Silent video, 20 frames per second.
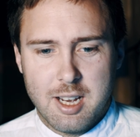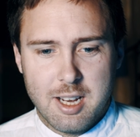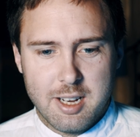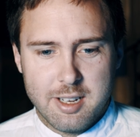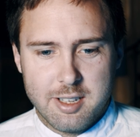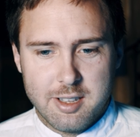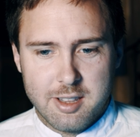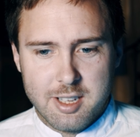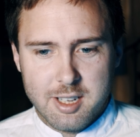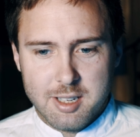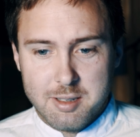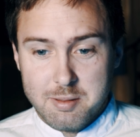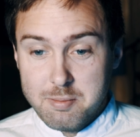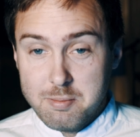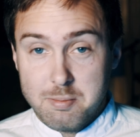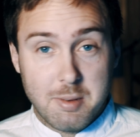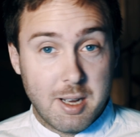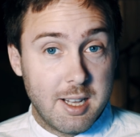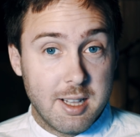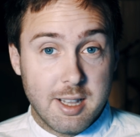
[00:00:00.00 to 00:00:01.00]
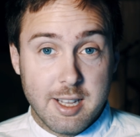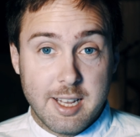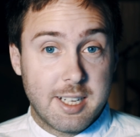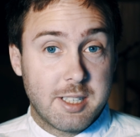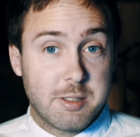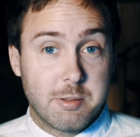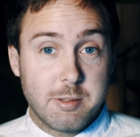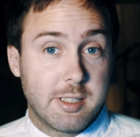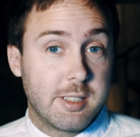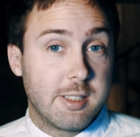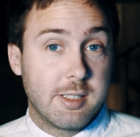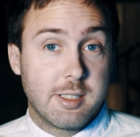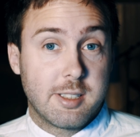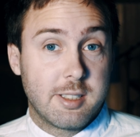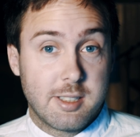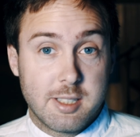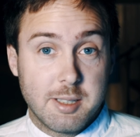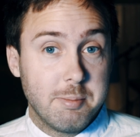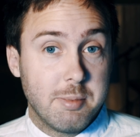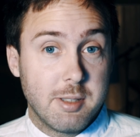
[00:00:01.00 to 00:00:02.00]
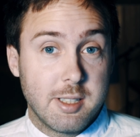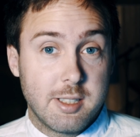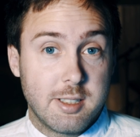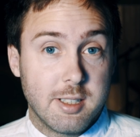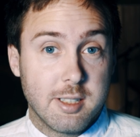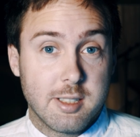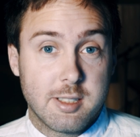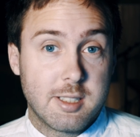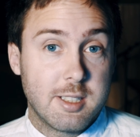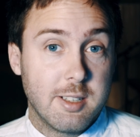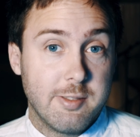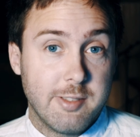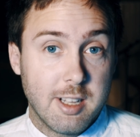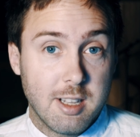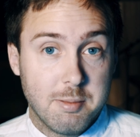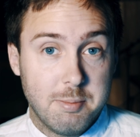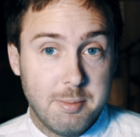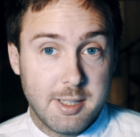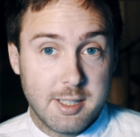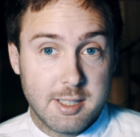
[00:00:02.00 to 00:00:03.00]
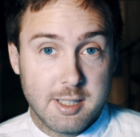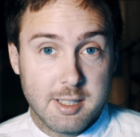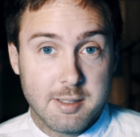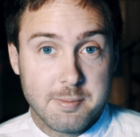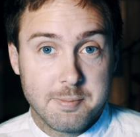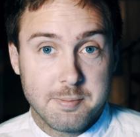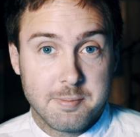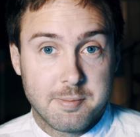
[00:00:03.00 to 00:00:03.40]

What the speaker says: And then my language is simply just developing.